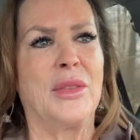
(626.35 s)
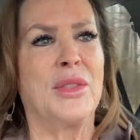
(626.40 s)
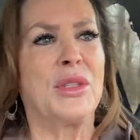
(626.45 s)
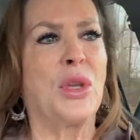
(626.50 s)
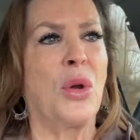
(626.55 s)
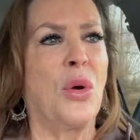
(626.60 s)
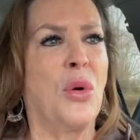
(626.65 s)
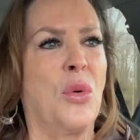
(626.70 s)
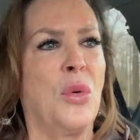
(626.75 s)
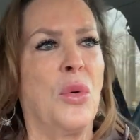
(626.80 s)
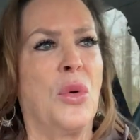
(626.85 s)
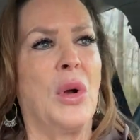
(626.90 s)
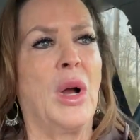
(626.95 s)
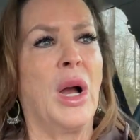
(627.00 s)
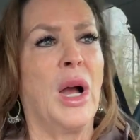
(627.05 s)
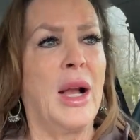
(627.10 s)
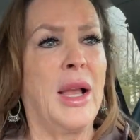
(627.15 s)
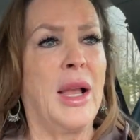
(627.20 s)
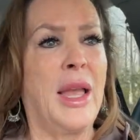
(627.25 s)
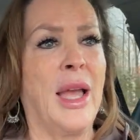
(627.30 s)
So
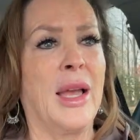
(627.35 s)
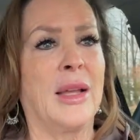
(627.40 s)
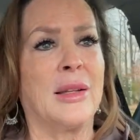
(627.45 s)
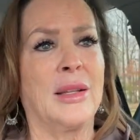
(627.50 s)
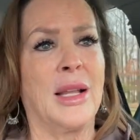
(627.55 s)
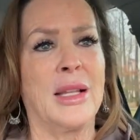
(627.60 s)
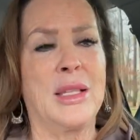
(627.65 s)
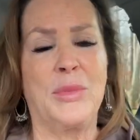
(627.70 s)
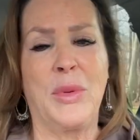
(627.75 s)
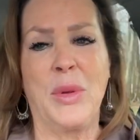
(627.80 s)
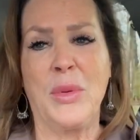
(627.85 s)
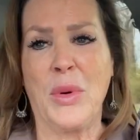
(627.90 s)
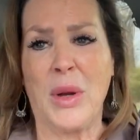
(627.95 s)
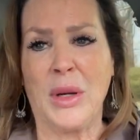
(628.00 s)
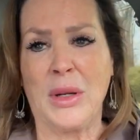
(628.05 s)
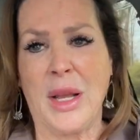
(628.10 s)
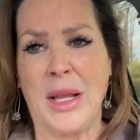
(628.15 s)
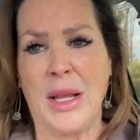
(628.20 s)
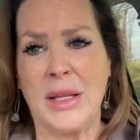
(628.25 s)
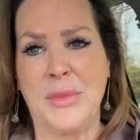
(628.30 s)
again, let's be
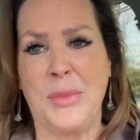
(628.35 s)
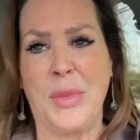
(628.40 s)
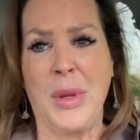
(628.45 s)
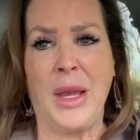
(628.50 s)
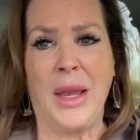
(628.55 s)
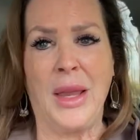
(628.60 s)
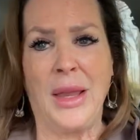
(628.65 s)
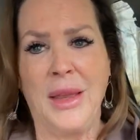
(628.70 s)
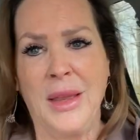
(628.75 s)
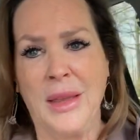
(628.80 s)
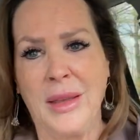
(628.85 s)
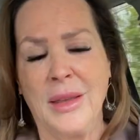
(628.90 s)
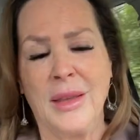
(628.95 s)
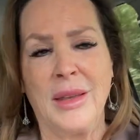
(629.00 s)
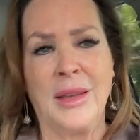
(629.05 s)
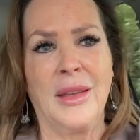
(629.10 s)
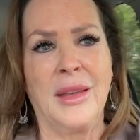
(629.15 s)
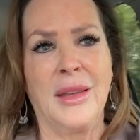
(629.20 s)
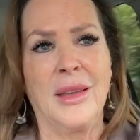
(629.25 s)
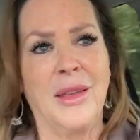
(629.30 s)
one less bee
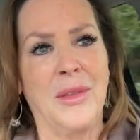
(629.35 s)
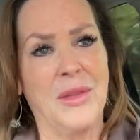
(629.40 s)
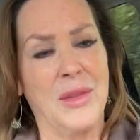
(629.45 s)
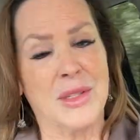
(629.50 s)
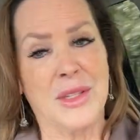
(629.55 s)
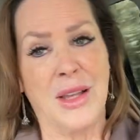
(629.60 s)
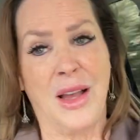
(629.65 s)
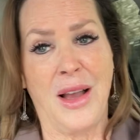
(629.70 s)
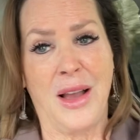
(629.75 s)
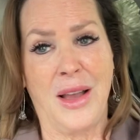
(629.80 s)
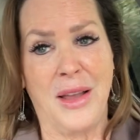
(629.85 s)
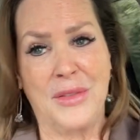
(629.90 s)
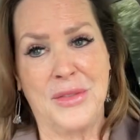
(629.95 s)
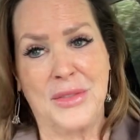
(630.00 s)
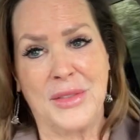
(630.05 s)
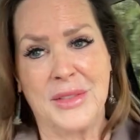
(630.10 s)
in this hive,